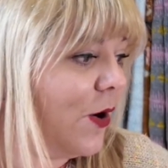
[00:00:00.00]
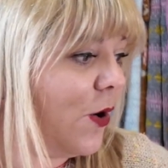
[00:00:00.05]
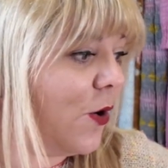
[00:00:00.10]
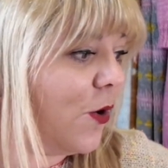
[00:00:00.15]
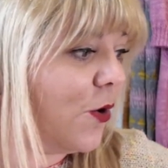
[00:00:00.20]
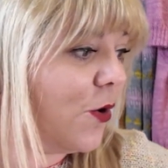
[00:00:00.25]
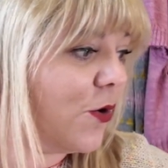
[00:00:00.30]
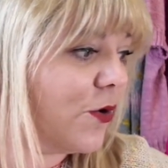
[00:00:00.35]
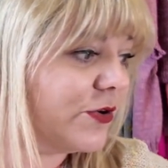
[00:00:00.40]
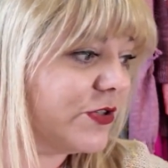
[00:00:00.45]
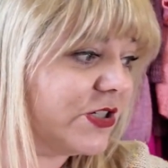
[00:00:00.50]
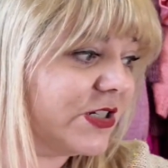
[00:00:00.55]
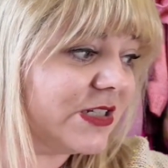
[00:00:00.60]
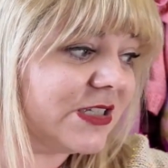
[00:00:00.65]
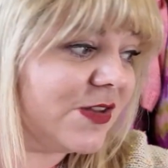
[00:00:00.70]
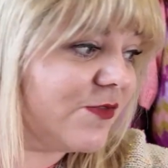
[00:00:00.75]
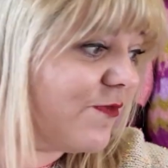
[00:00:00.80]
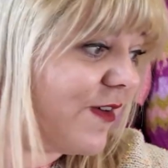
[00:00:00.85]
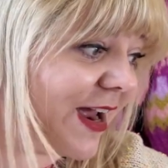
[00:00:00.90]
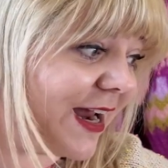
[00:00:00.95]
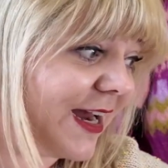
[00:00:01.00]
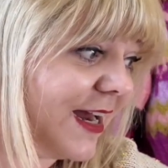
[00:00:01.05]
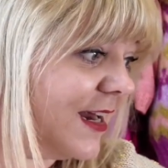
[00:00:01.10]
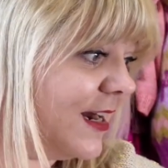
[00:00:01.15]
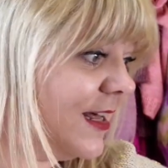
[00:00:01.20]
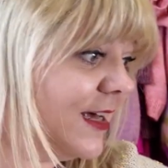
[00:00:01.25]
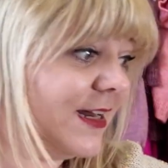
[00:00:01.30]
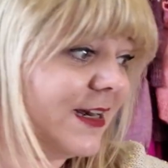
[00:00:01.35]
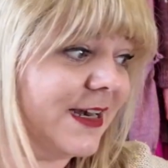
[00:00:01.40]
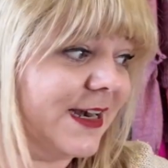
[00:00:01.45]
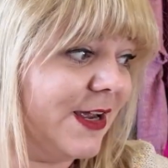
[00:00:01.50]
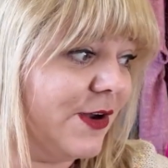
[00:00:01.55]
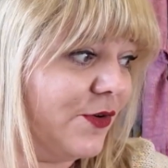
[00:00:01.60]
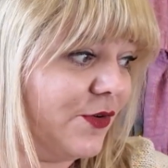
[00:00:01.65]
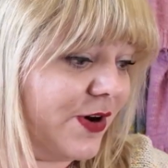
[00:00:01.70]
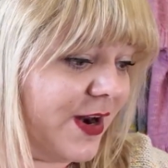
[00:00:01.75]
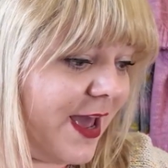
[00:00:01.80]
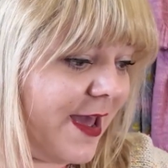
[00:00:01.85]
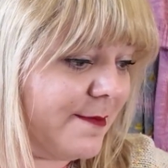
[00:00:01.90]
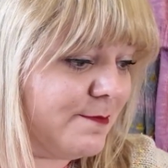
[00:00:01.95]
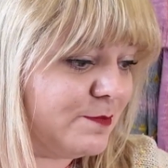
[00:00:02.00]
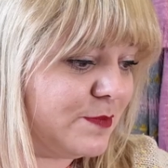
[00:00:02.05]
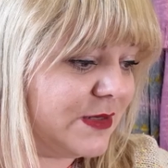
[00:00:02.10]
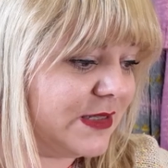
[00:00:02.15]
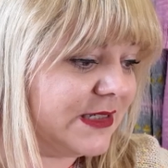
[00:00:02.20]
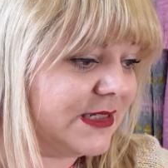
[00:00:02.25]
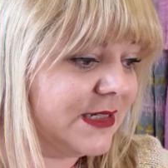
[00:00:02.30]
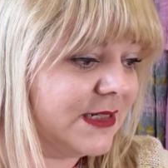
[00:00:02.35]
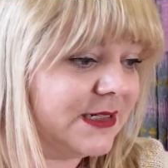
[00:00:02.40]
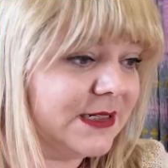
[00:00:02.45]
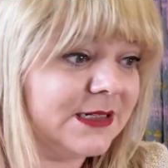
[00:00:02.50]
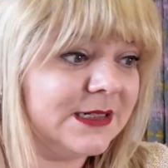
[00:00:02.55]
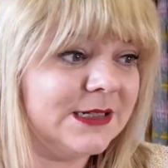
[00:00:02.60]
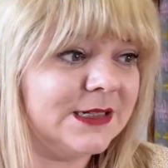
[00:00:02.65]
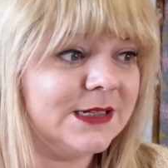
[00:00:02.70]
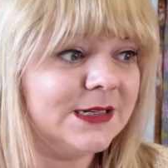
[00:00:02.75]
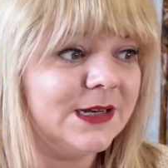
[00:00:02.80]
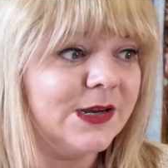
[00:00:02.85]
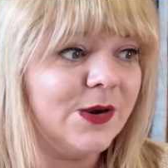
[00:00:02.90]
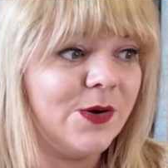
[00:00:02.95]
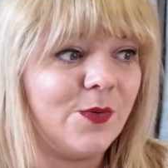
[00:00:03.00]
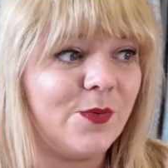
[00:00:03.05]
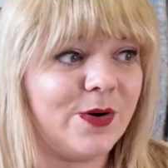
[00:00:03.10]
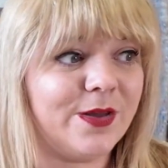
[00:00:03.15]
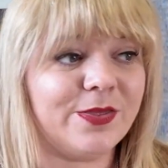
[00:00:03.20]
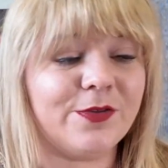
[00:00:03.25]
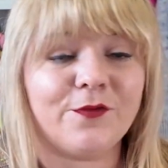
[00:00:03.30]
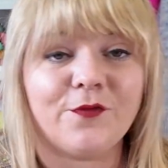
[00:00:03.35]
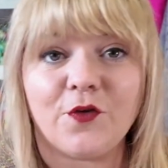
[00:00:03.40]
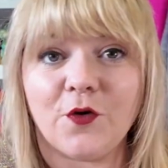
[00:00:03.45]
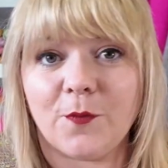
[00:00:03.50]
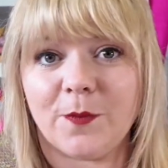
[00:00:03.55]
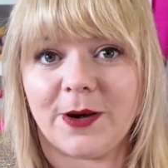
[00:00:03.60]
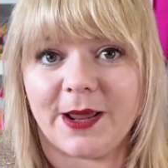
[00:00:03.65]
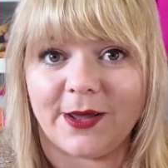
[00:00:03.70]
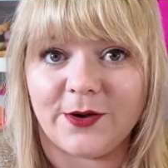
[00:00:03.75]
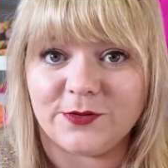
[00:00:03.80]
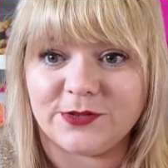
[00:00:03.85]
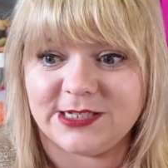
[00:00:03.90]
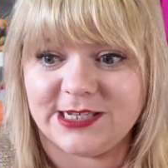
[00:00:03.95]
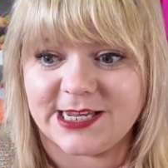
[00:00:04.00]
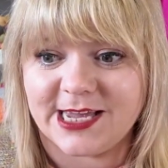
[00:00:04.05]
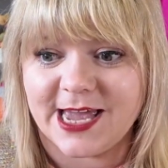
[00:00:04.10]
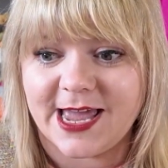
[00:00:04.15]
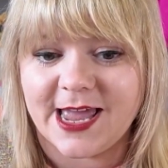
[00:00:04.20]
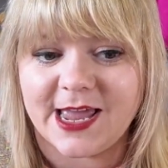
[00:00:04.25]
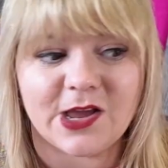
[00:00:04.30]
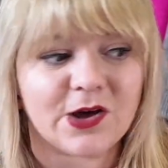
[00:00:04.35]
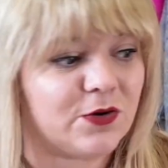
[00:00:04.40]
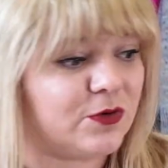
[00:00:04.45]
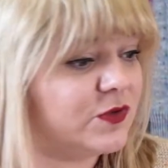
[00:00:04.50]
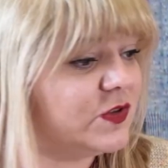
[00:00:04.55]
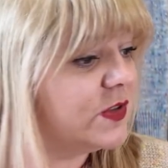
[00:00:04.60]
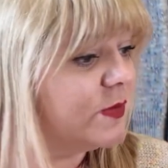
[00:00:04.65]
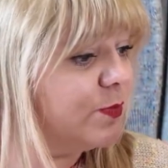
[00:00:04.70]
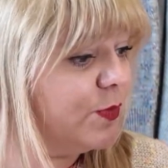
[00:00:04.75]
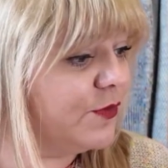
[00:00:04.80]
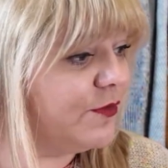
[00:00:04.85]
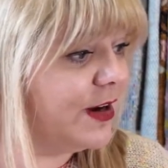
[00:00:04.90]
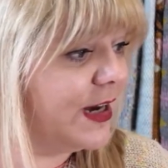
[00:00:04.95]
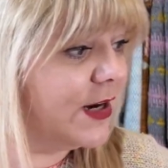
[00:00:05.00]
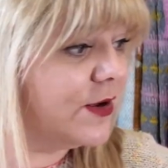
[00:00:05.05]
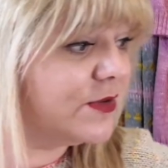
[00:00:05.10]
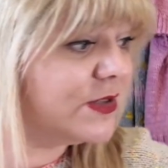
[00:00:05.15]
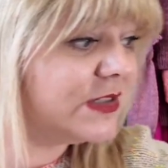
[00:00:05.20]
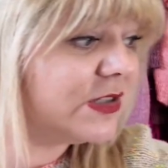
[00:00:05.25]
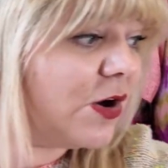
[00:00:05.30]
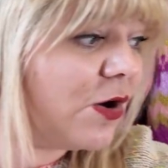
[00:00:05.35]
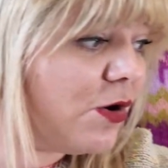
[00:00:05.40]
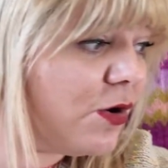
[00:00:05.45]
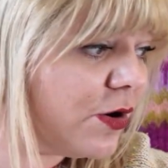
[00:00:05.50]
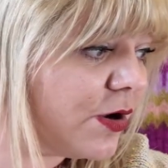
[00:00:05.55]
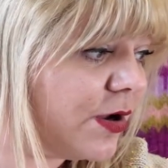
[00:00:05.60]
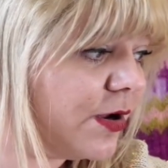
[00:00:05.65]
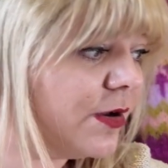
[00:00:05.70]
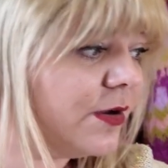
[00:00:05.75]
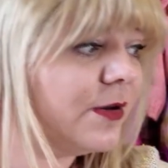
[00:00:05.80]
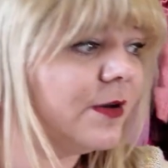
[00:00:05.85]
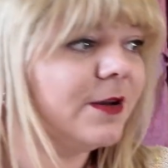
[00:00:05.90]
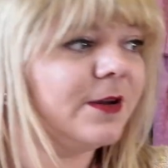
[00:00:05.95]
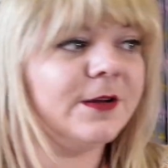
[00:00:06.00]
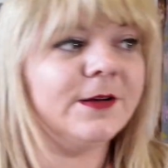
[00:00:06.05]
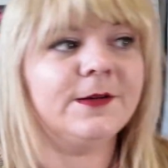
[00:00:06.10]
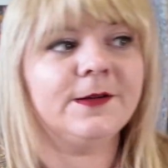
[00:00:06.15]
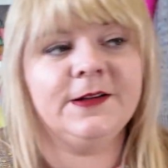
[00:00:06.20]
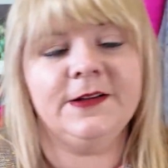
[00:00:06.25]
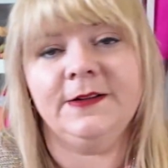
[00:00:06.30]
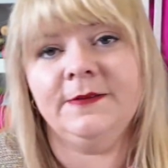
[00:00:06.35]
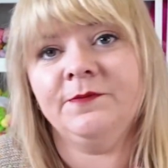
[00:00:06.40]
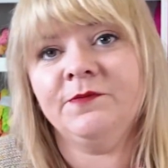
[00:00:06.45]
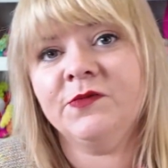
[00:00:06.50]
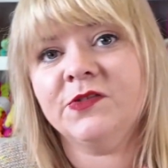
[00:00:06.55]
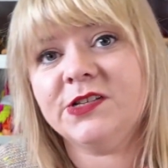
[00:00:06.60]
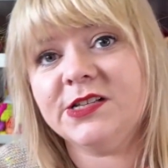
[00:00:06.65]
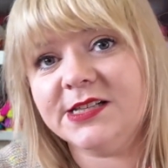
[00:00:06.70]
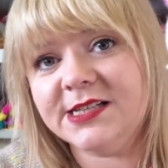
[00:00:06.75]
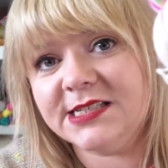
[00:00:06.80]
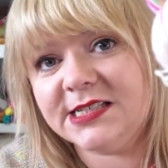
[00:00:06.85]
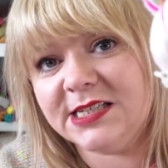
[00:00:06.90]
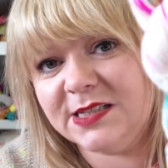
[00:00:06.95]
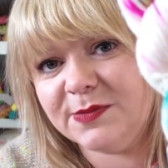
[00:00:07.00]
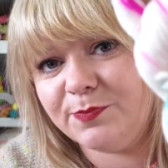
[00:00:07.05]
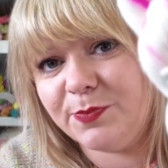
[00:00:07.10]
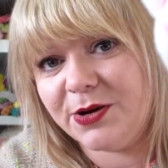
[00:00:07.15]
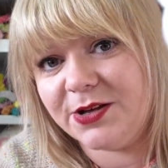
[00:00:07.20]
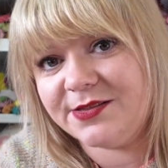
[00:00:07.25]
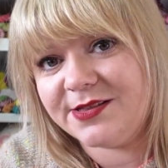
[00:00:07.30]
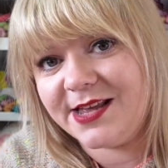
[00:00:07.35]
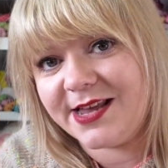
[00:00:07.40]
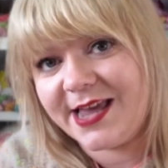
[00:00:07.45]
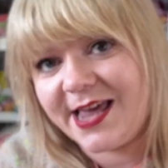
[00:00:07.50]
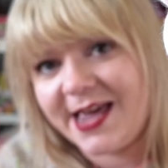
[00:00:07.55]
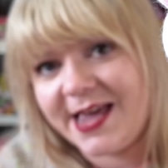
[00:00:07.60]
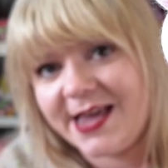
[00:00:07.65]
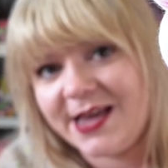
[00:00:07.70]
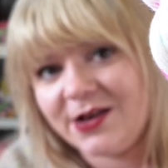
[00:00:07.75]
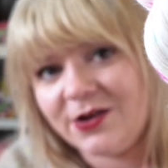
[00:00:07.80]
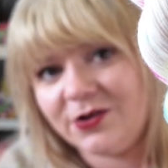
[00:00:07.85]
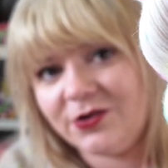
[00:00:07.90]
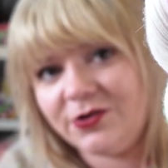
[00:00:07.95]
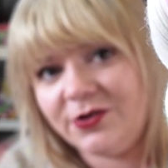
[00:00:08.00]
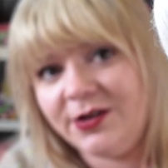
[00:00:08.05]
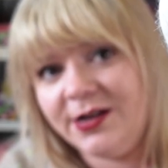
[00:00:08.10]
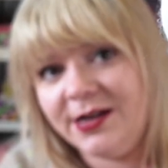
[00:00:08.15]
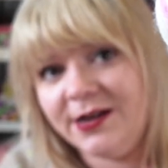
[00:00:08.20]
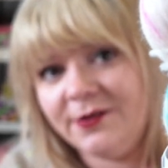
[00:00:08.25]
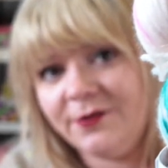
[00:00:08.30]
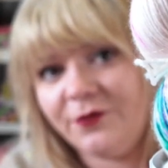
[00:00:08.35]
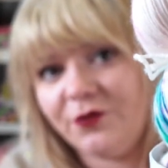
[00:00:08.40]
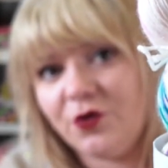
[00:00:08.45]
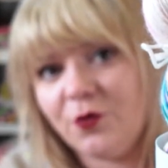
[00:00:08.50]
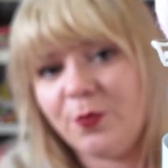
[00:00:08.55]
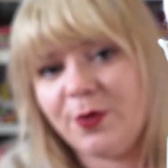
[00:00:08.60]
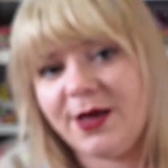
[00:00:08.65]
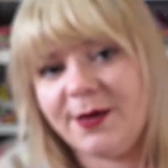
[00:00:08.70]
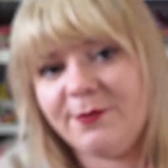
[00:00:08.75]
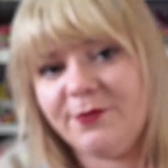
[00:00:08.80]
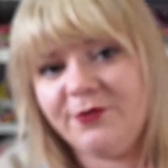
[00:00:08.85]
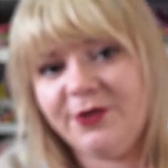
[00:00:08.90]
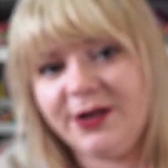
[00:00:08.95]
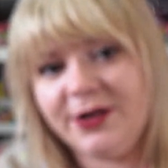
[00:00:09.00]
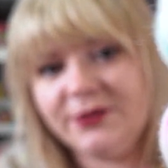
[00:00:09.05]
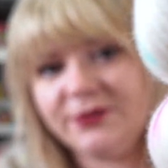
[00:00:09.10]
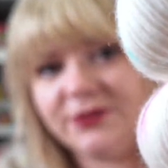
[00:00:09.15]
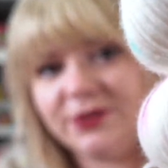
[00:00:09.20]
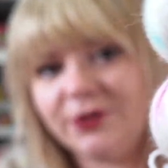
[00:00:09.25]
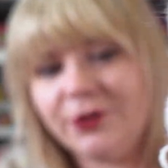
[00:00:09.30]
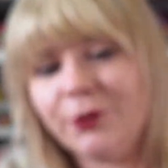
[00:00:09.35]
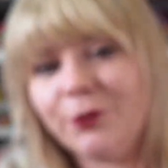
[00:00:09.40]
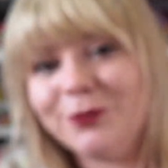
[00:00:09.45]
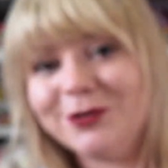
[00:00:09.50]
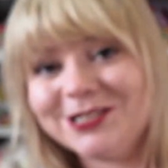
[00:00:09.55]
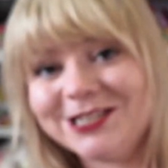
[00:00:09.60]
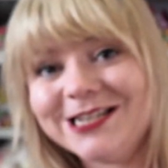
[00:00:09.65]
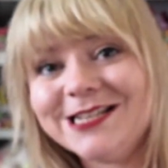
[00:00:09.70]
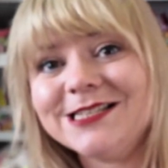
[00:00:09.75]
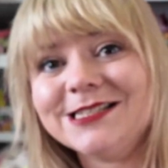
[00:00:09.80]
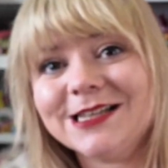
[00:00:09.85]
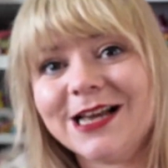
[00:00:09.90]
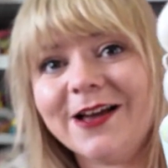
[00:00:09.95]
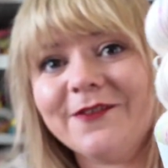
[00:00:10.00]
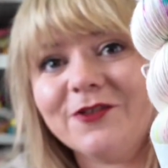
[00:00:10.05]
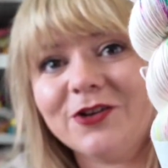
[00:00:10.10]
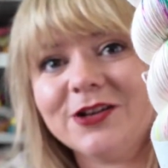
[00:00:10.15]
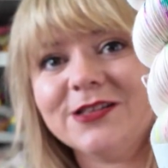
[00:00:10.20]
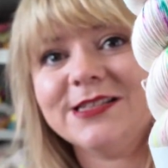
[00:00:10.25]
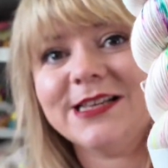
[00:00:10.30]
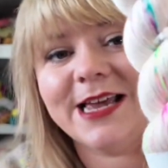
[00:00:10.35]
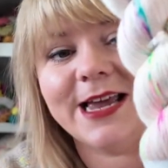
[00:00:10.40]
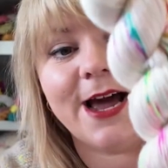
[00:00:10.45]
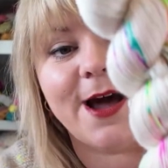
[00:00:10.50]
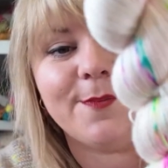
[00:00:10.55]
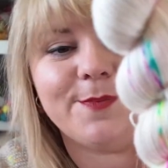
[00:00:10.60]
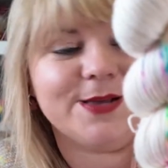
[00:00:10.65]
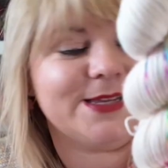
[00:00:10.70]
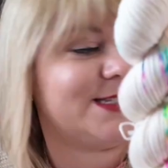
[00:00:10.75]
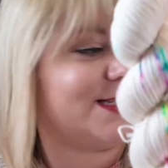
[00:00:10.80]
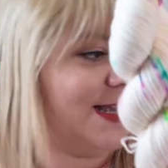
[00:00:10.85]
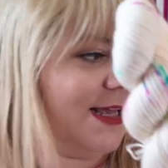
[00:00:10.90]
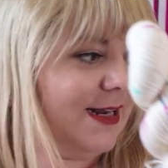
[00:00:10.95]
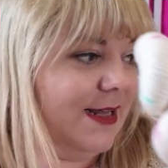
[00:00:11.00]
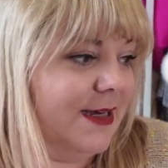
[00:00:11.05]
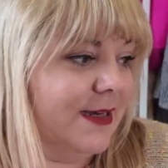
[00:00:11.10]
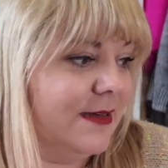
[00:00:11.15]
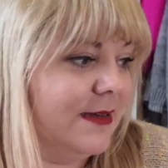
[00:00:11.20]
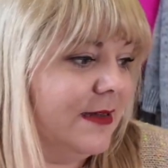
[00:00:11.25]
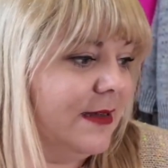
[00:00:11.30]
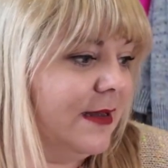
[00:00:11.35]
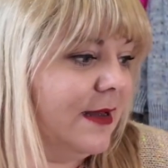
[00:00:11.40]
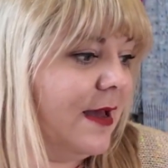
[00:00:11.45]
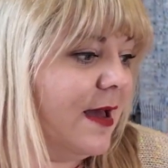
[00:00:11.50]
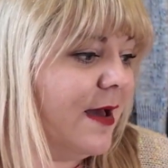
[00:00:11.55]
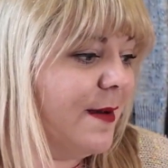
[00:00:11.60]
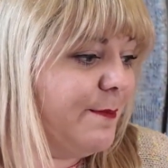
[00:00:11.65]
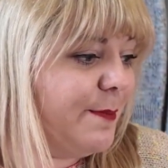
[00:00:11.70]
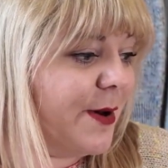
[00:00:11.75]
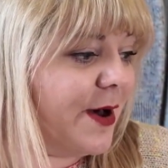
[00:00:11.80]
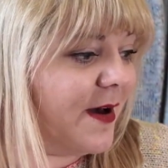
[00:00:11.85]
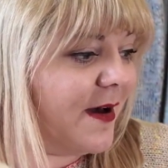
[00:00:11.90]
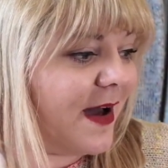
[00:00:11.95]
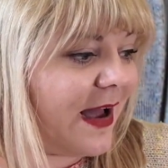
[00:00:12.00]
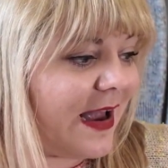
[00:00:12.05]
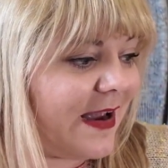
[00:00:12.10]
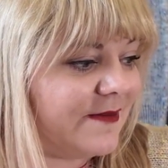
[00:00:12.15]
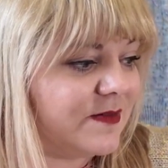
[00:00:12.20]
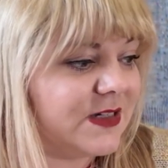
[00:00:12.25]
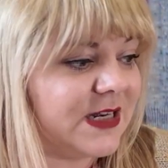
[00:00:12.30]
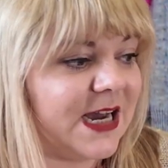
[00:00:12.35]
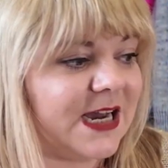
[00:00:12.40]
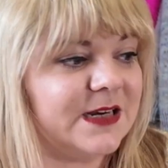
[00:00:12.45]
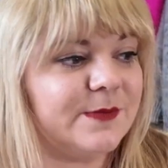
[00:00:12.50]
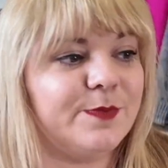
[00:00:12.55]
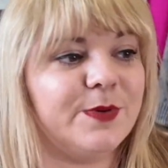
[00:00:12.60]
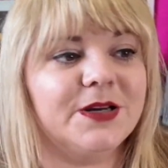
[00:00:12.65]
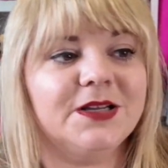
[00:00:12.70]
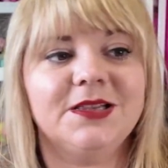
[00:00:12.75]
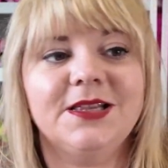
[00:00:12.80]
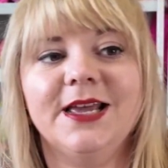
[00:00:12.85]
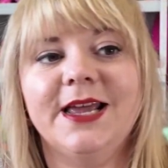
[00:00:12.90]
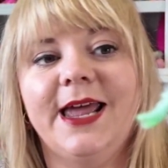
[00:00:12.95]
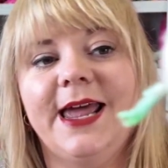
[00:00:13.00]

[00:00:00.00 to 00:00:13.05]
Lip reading: or just the regular Neon Neps with 4-ply or DK, or just Merino Sock. So this is Birthday Cake on 4-ply Merino Sock, which is, I've got to say, our best seller. But I have dyed Birthday